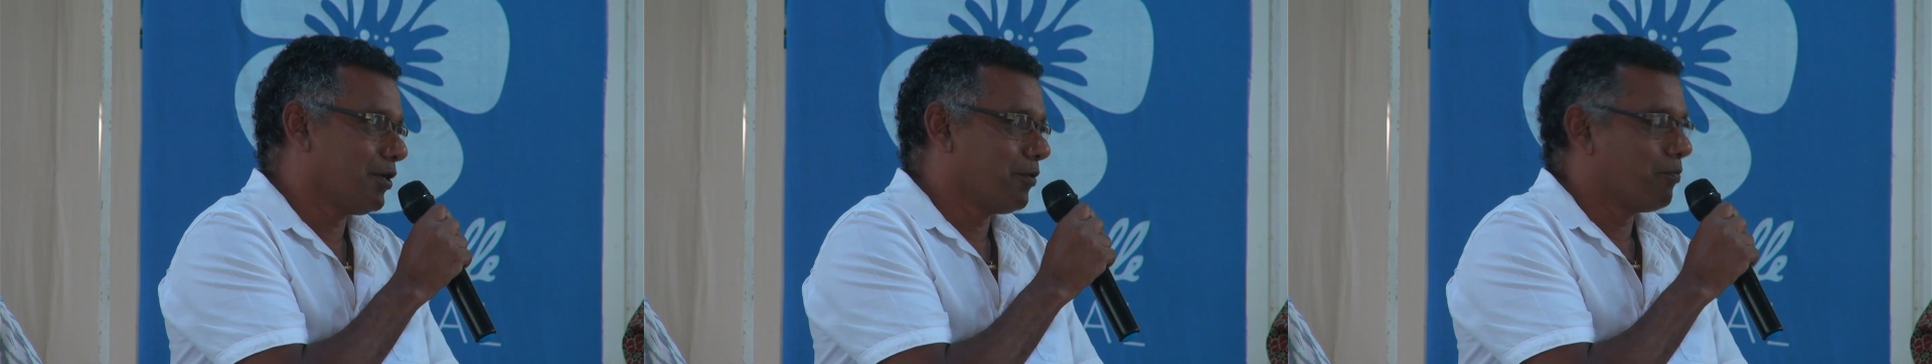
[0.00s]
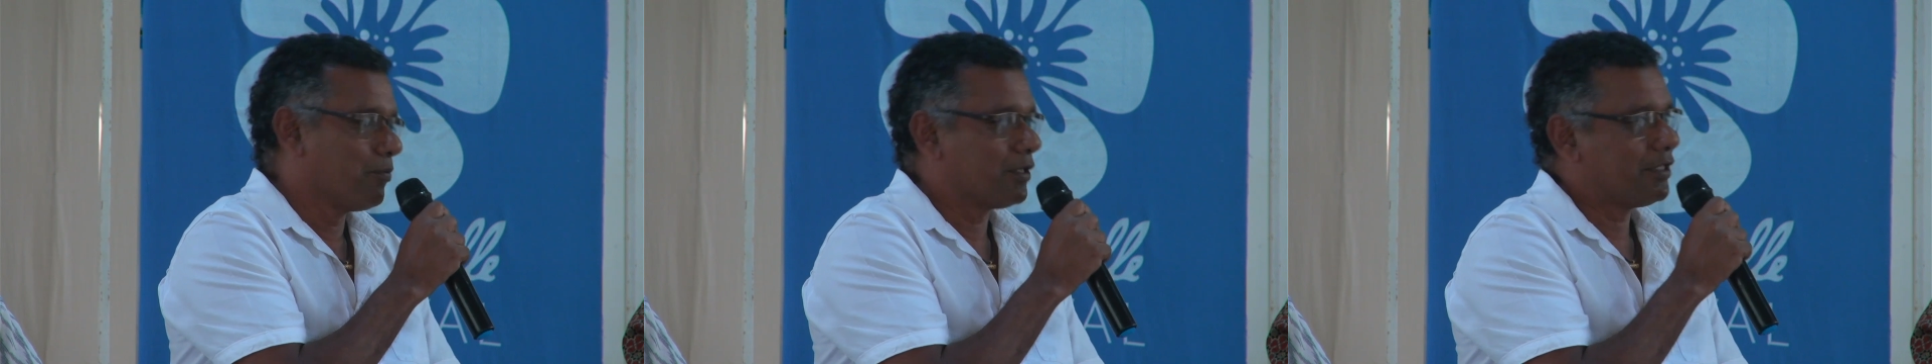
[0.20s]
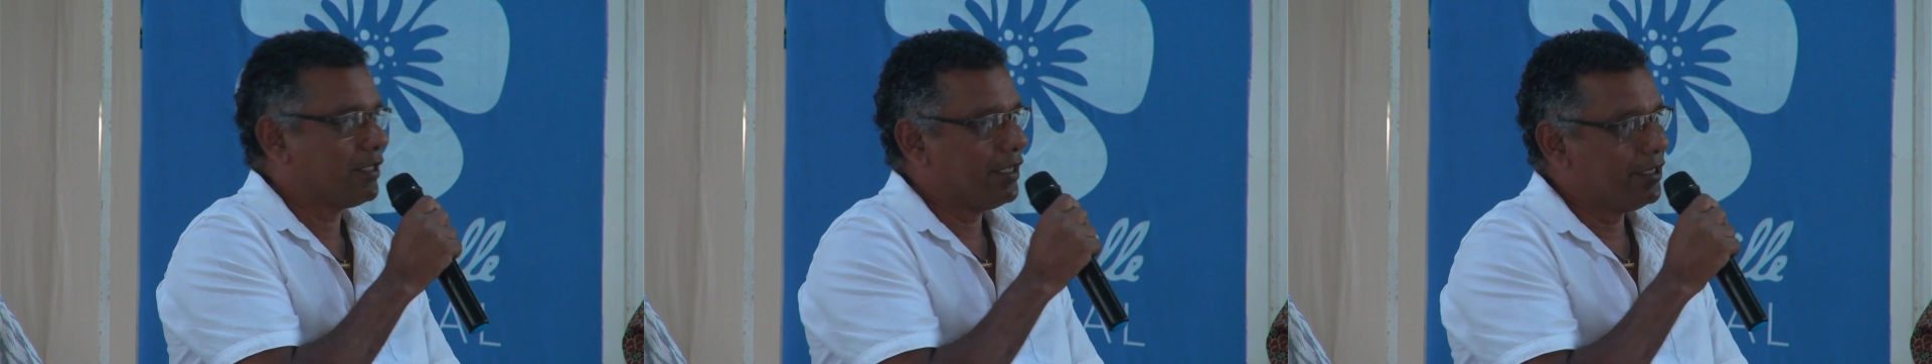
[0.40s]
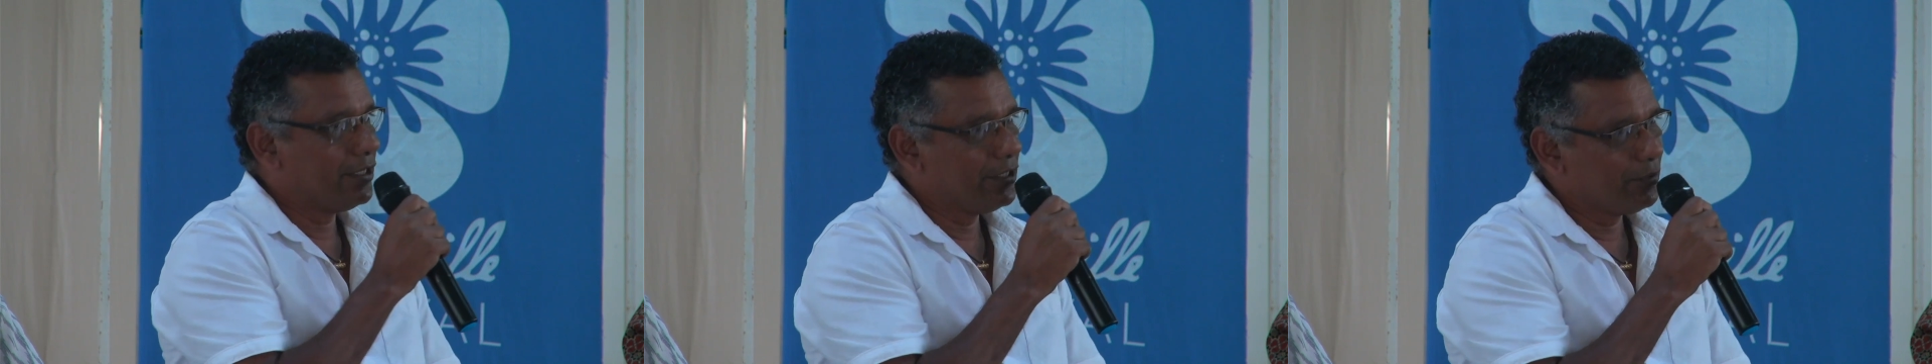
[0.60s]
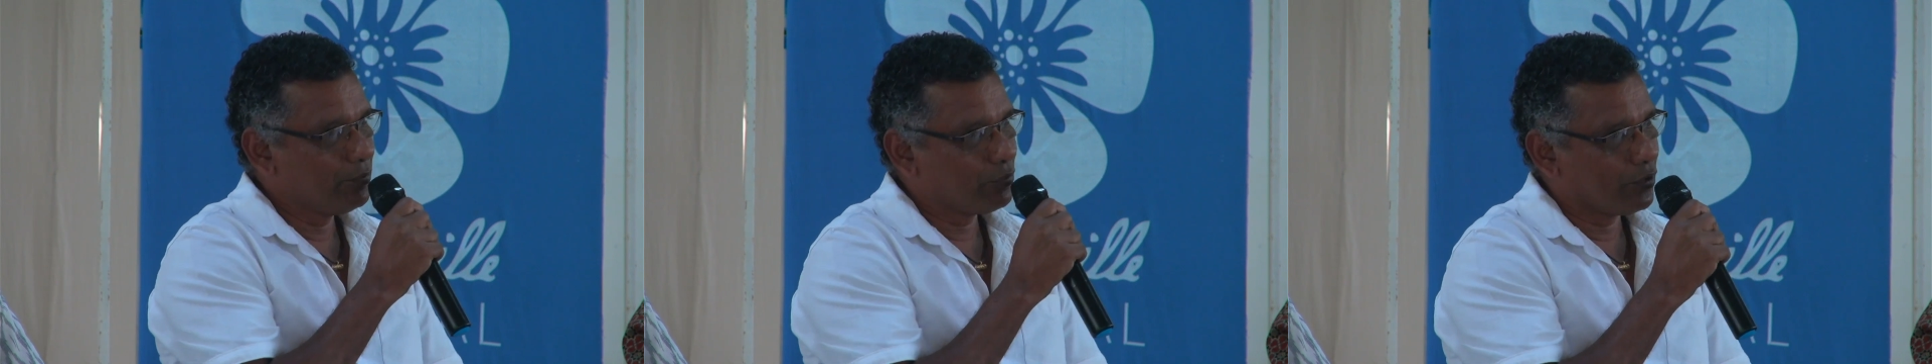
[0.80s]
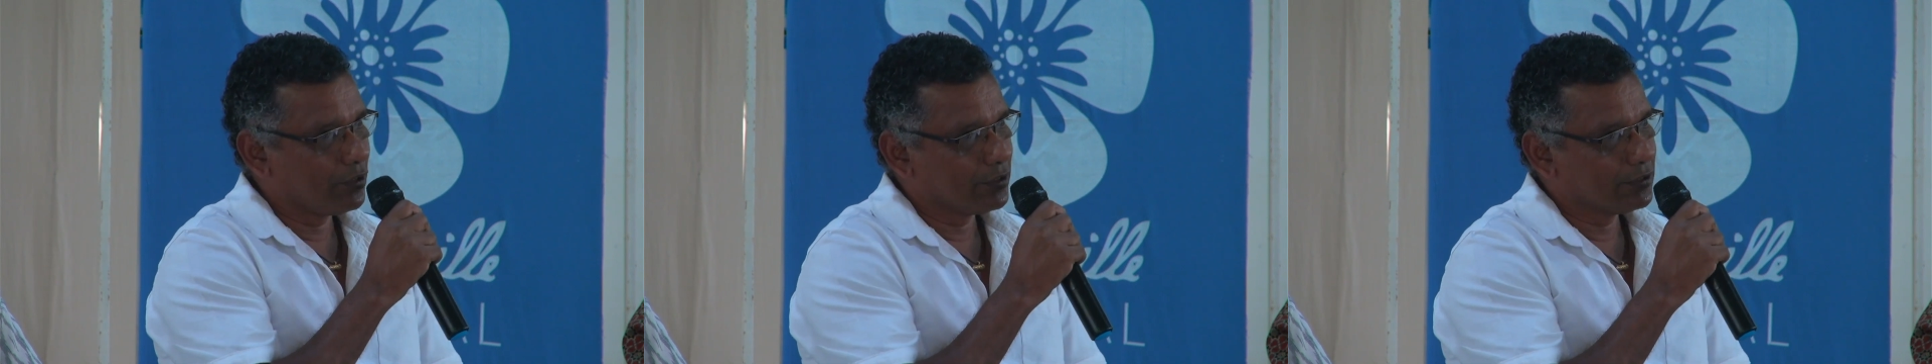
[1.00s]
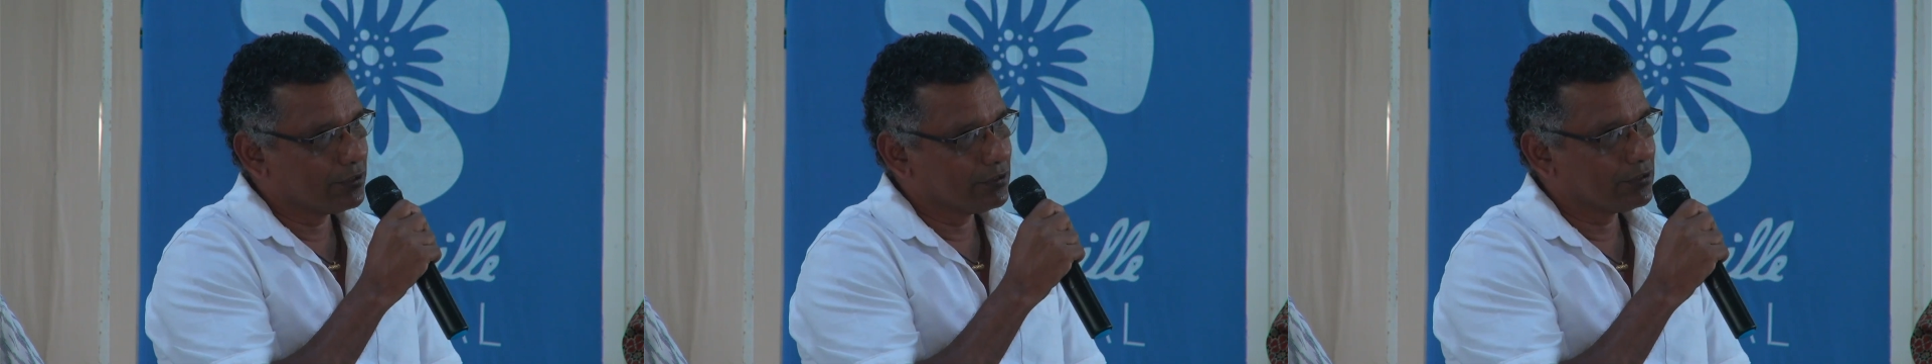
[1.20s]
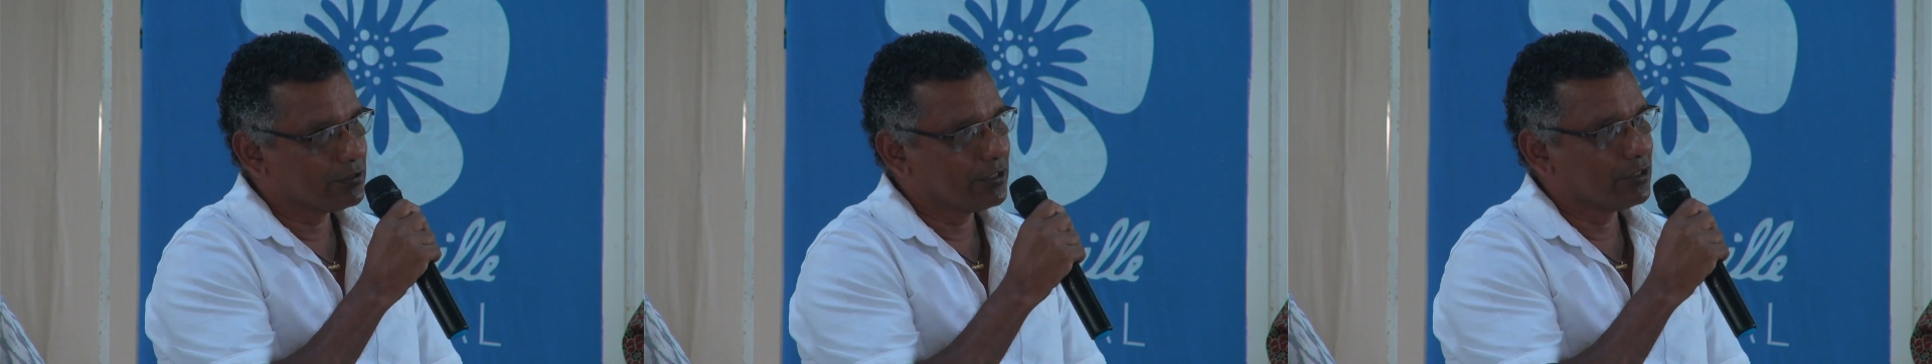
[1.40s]
but the ending point
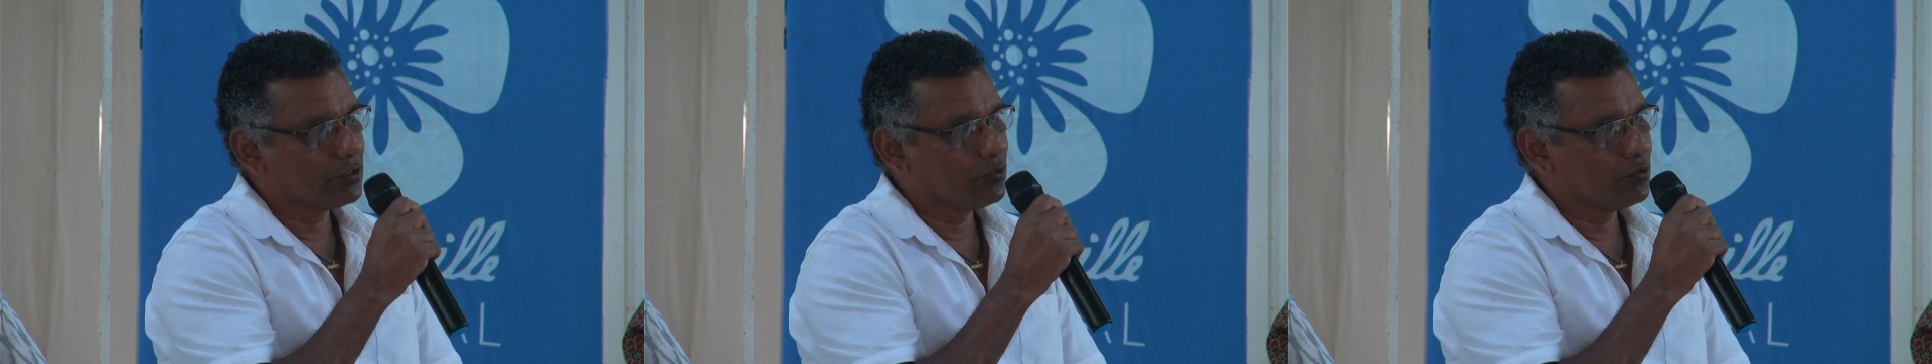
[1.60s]
is that